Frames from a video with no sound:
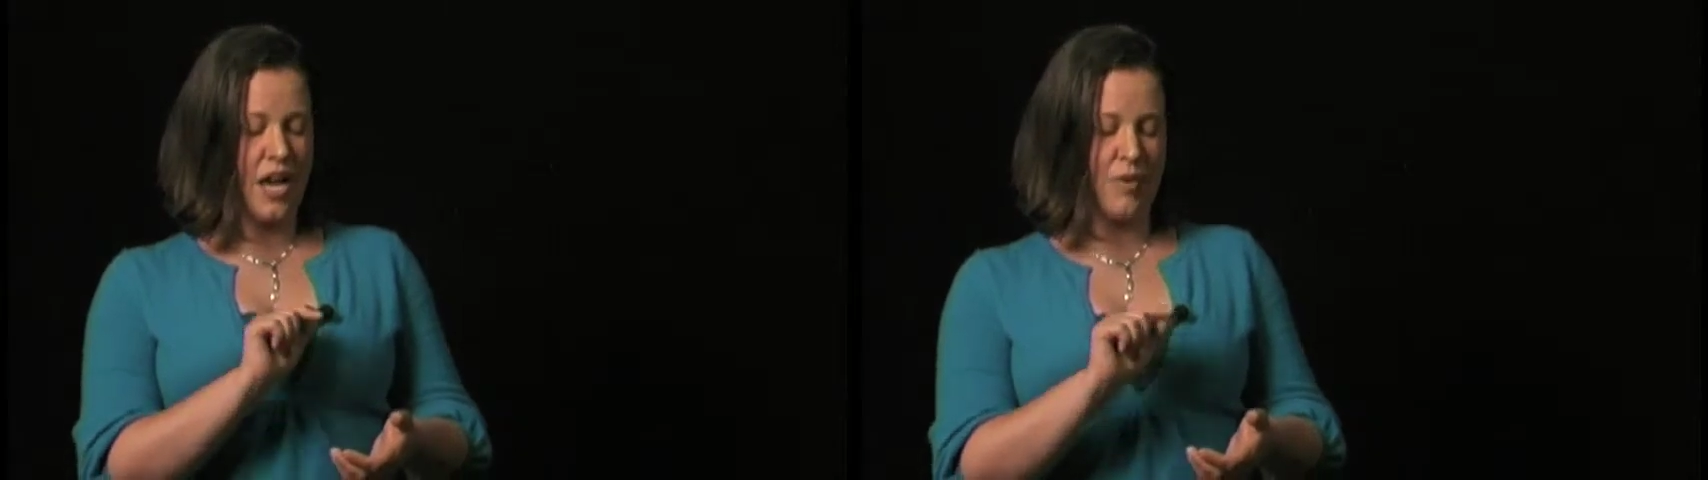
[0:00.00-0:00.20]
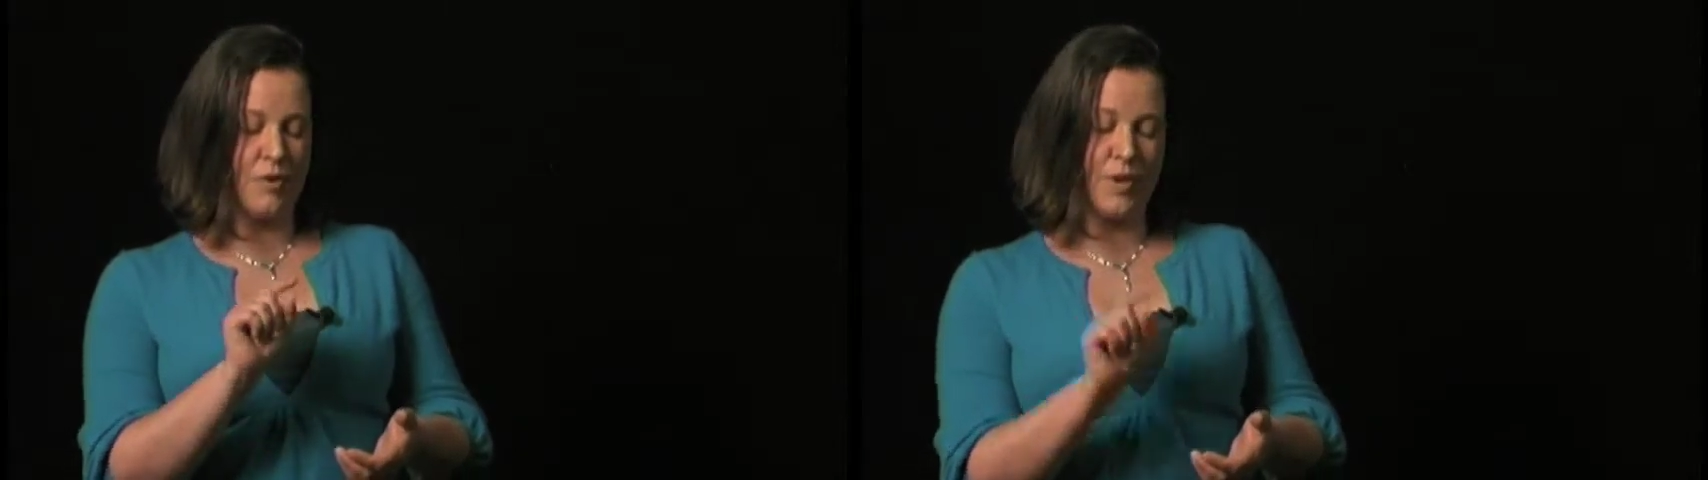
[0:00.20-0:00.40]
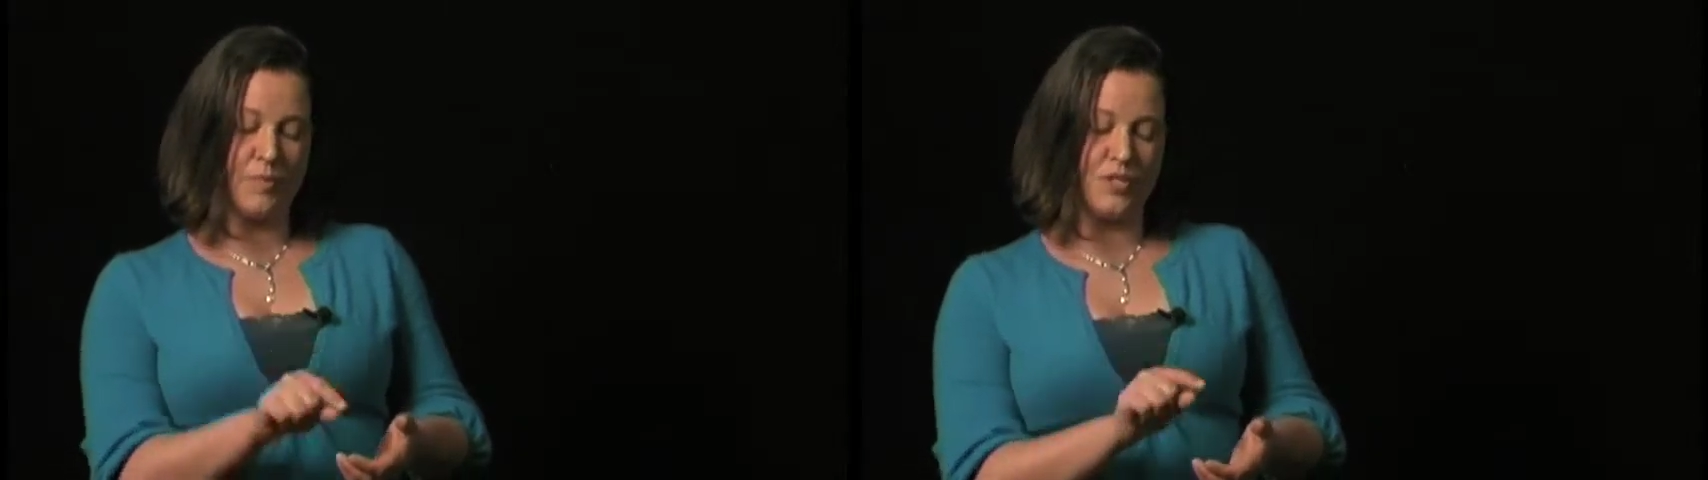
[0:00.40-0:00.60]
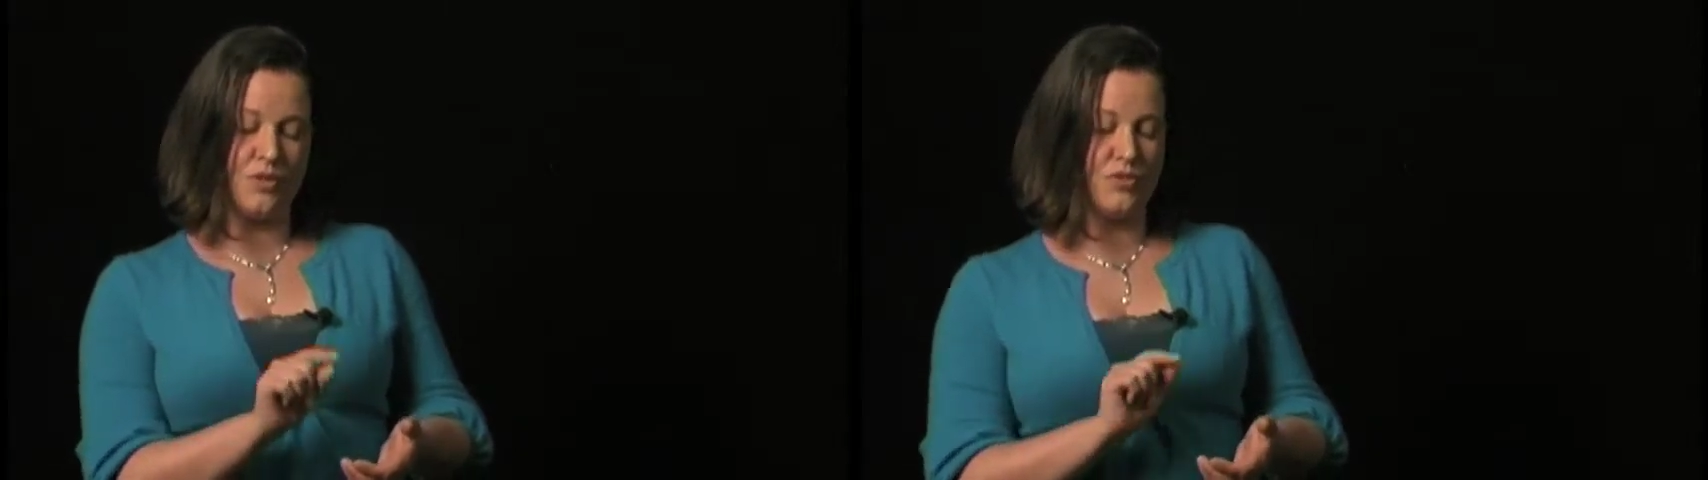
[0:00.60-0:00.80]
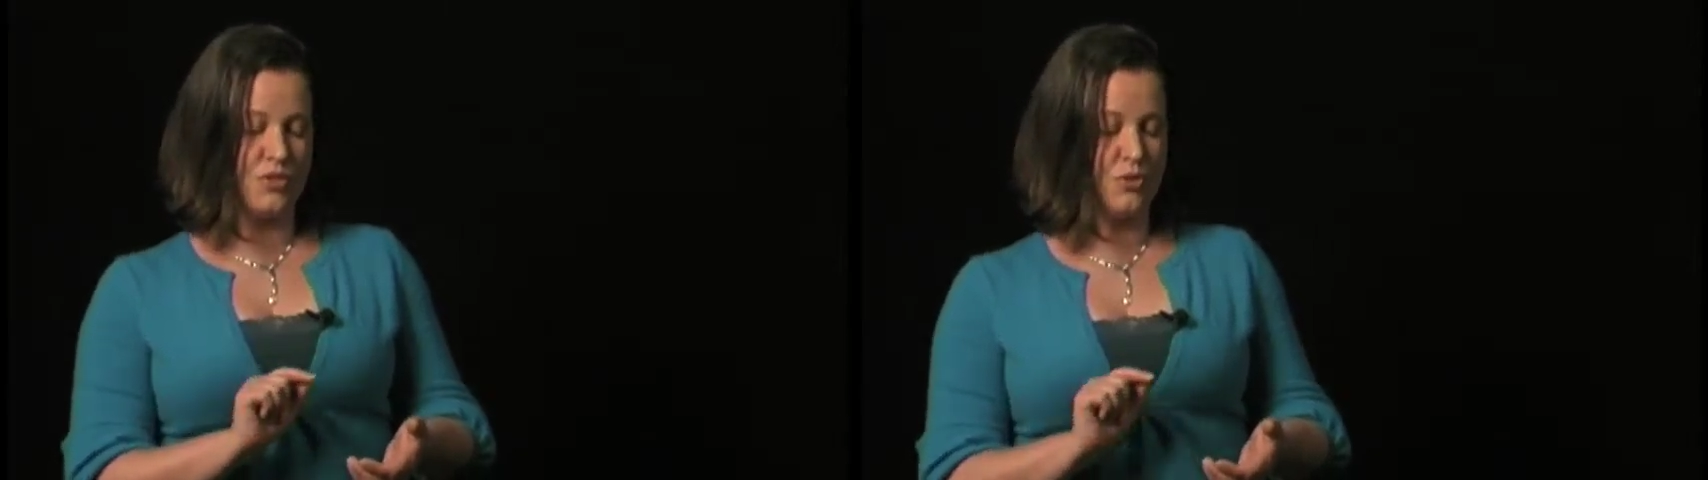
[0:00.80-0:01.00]
I want to break my
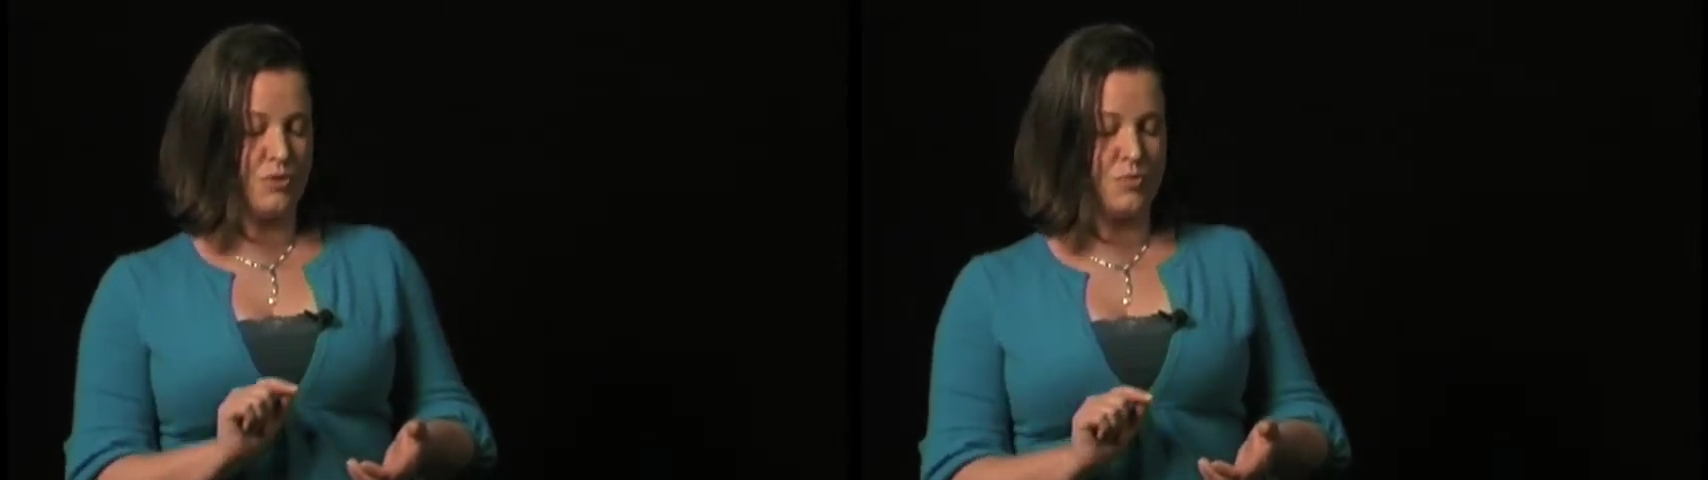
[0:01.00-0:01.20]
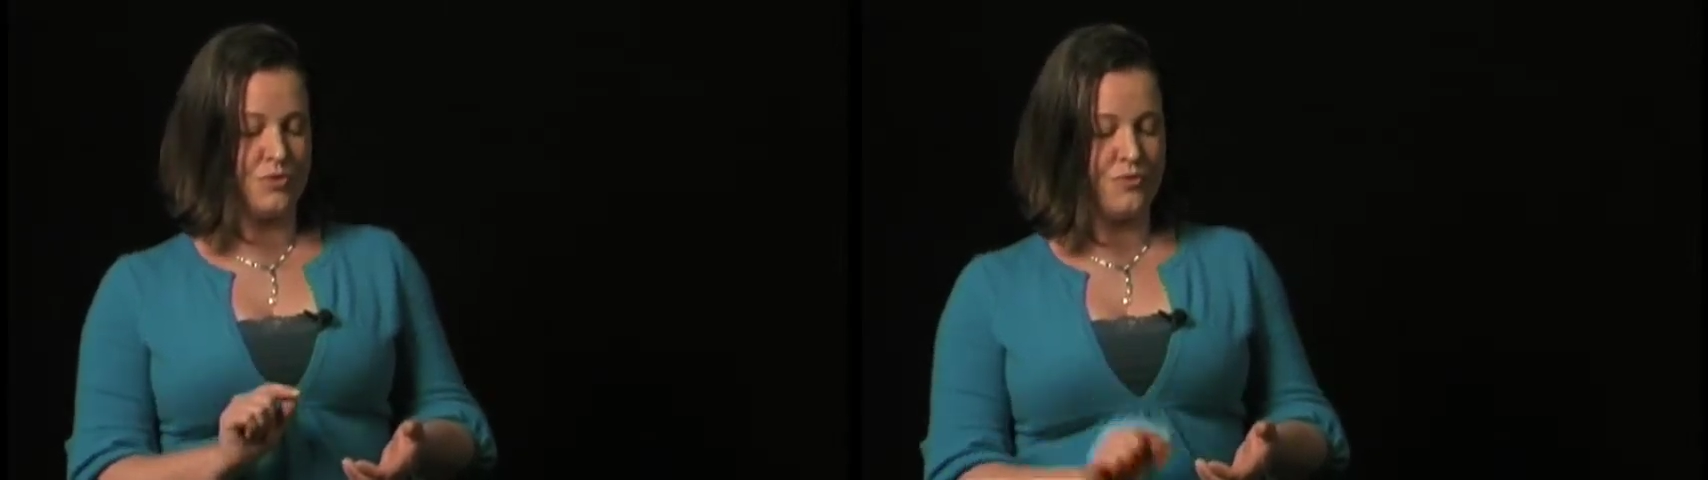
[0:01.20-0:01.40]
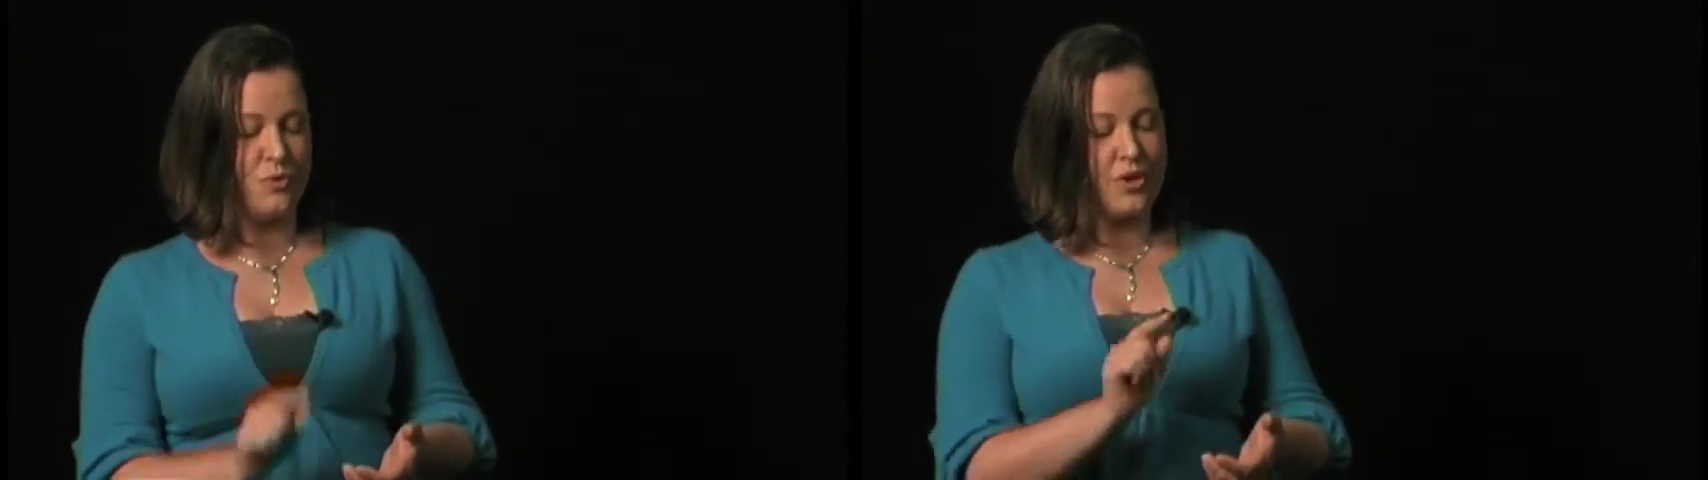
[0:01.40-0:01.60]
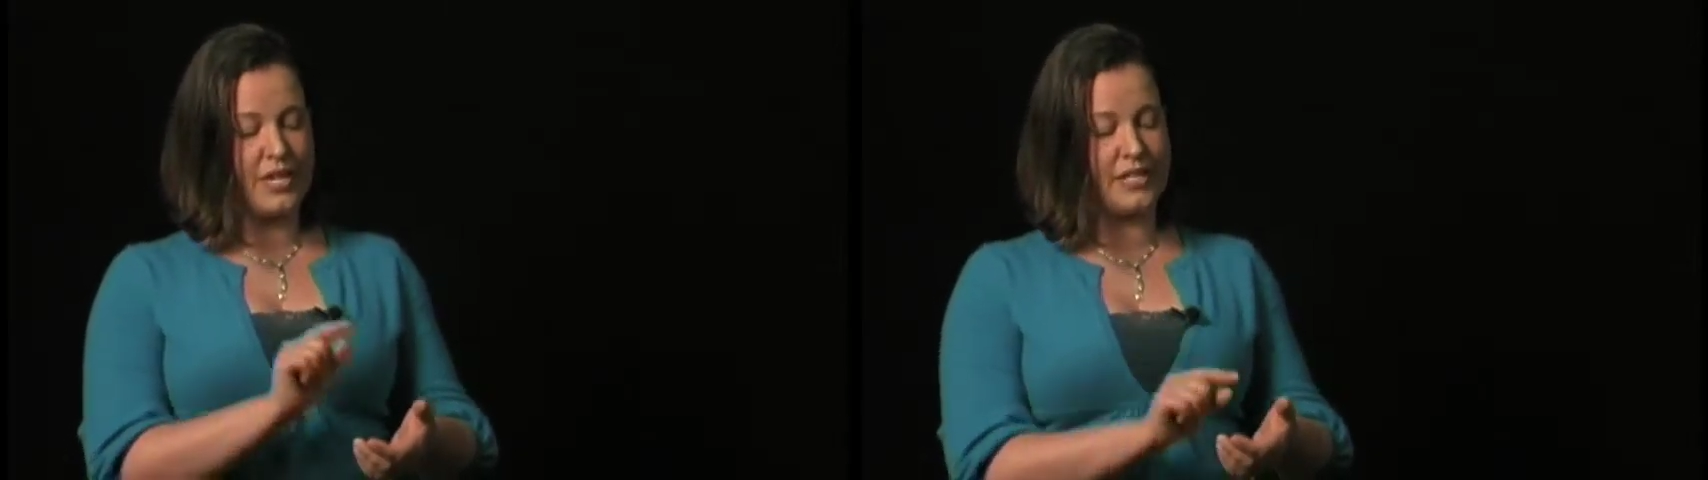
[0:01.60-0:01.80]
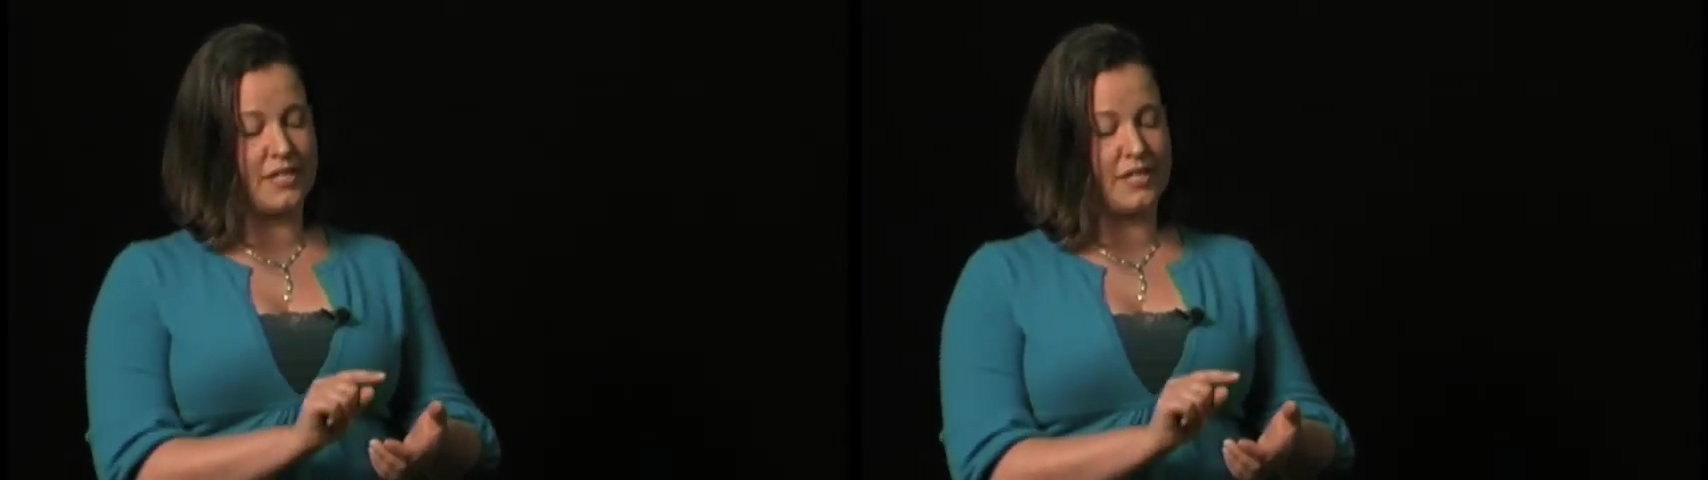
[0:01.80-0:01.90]
students into groups of 4.